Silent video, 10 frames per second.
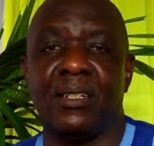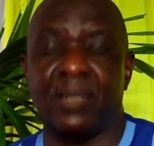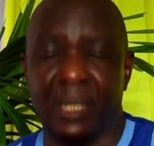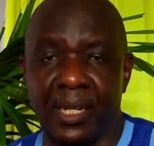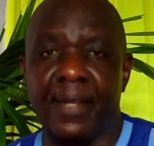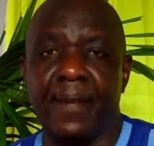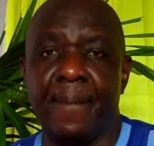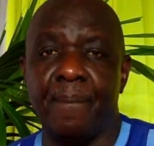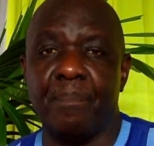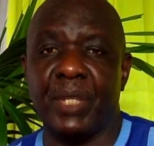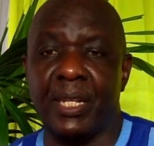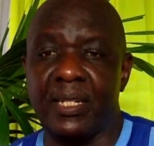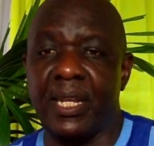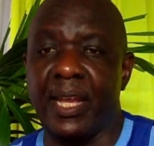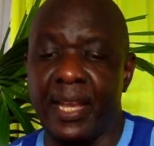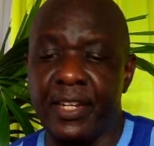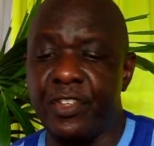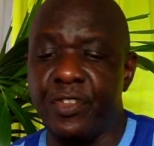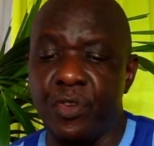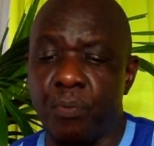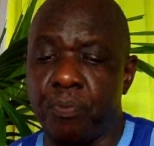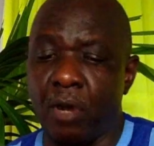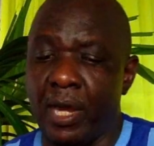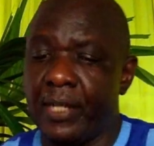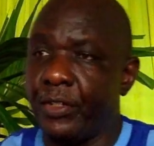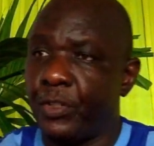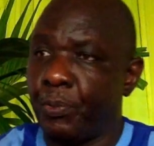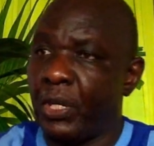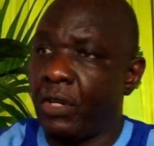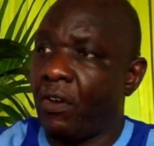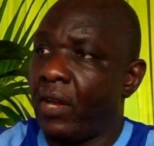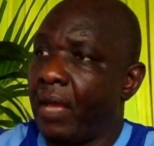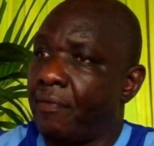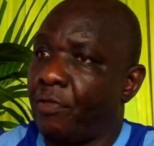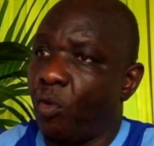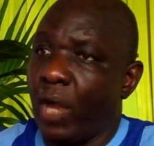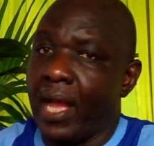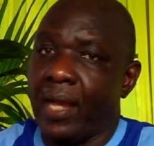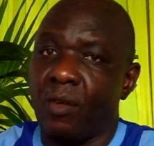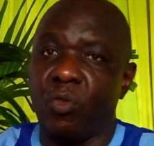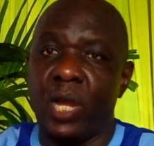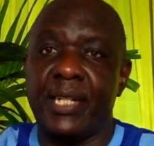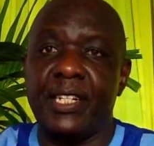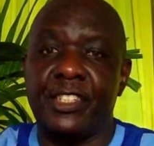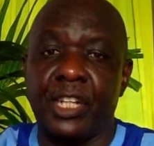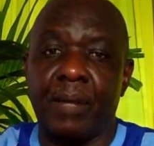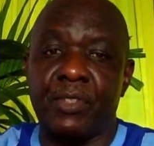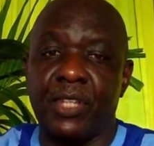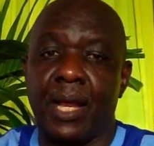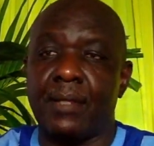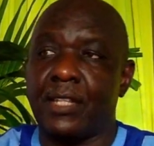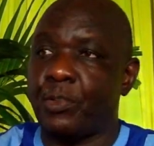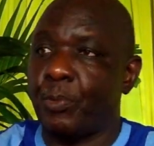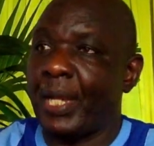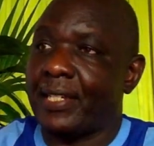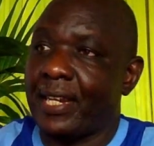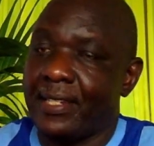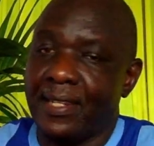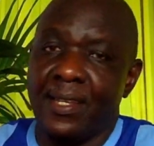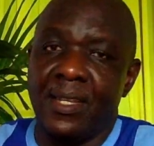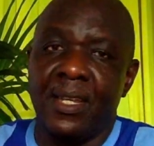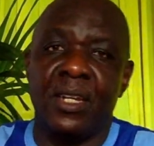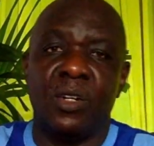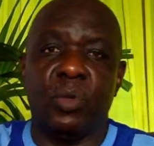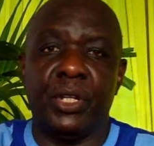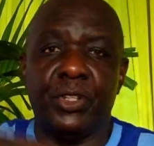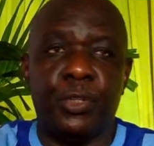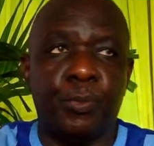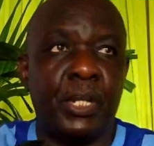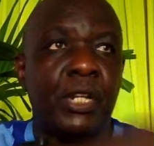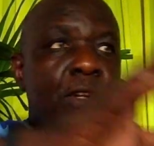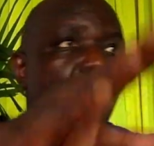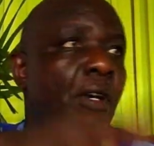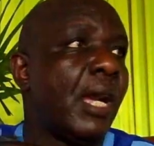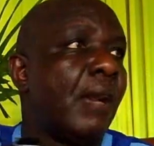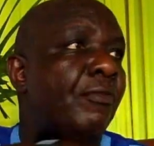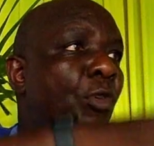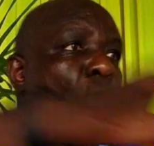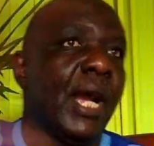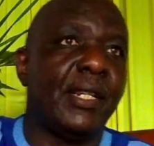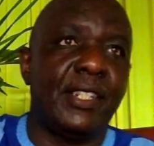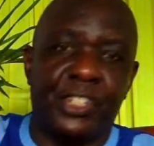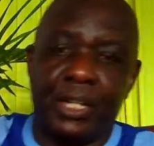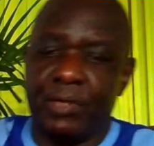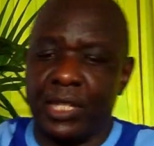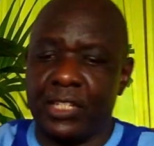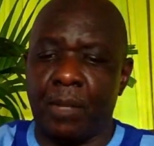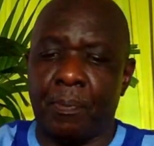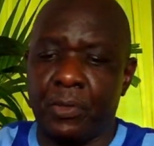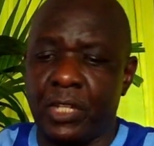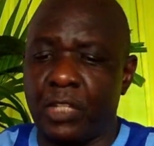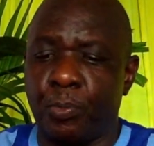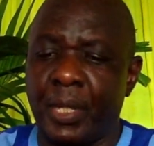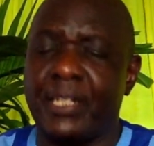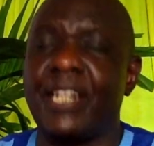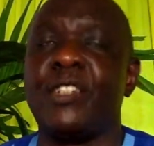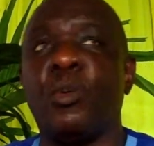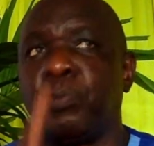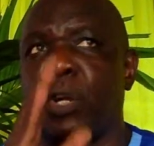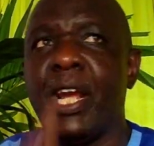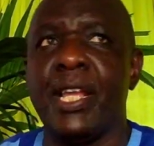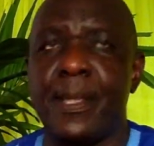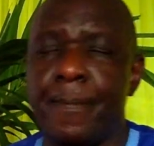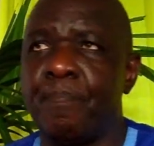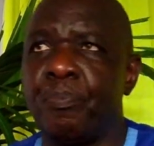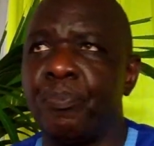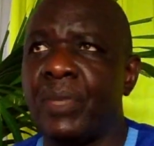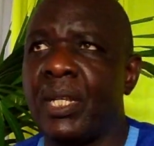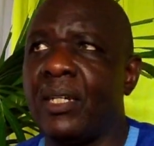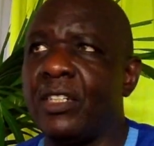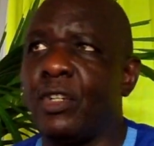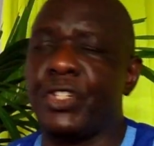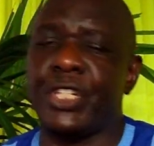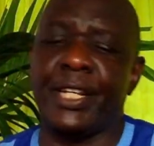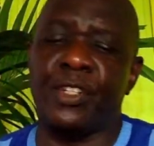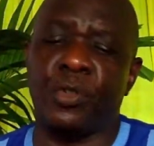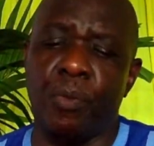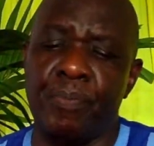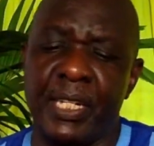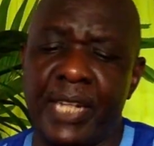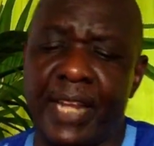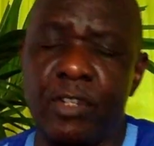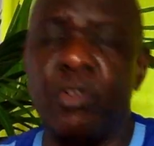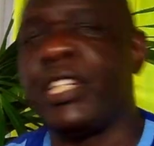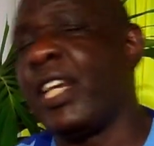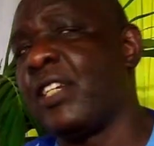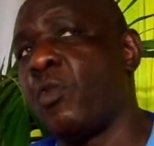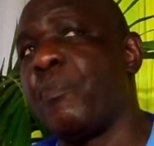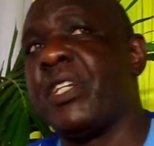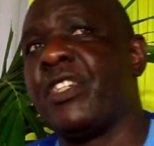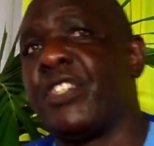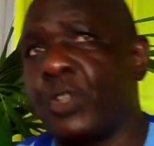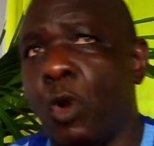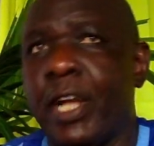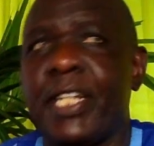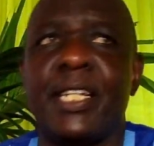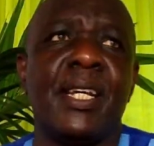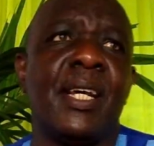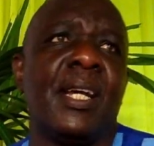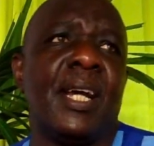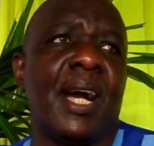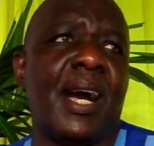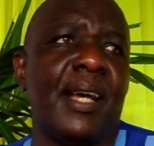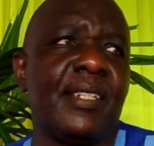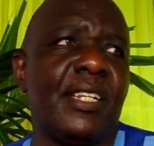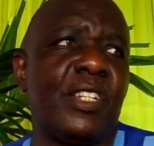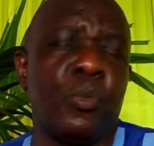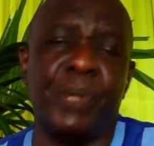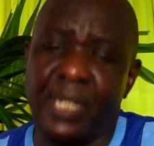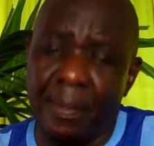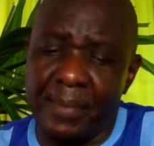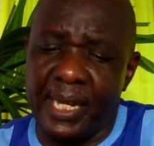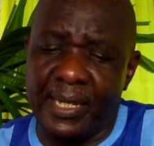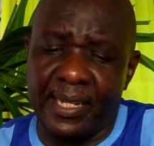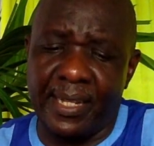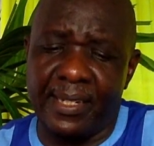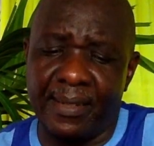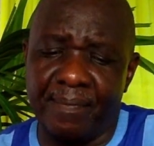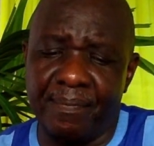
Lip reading: Okay? Then you sprinkle everywhere where the germs are suspected. When you sprinkle everywhere the germs are suspected, you pray. Those things will be diluted, will be destroyed, and it will be terminated.